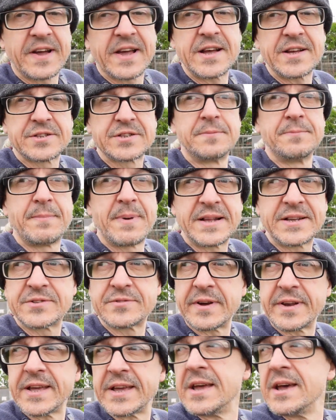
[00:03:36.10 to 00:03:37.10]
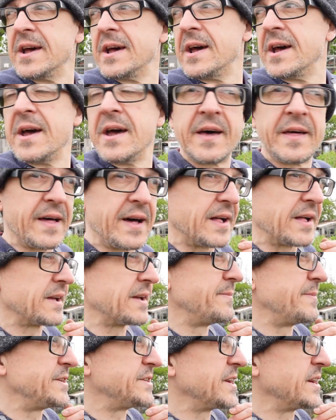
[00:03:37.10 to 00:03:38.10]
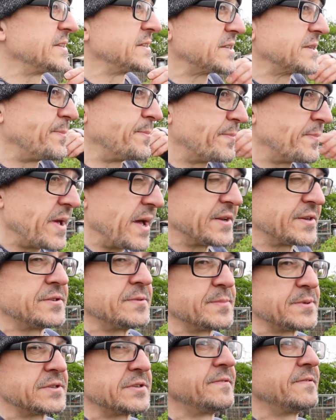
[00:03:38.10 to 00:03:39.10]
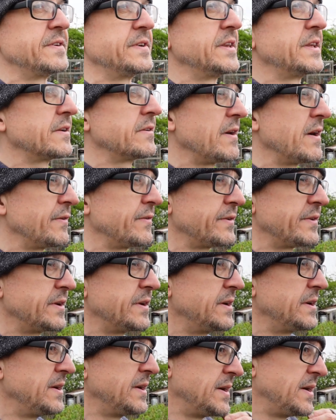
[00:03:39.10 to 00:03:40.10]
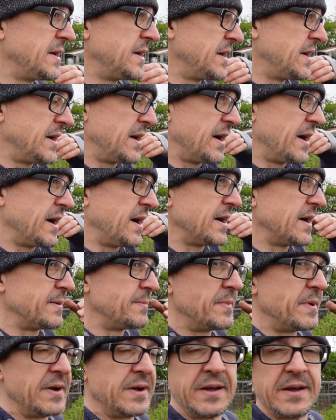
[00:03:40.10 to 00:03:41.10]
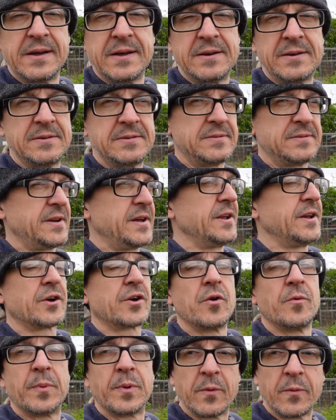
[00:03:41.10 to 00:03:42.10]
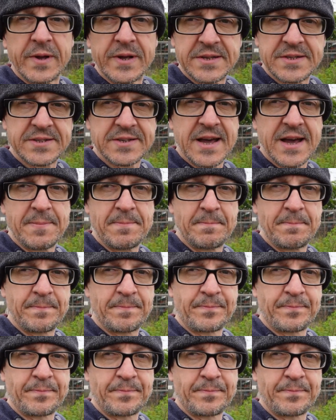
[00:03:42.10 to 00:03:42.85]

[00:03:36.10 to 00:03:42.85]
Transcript: I get some beds ready, that'll give me a chance to get some stuff in the ground in a couple of weeks' time.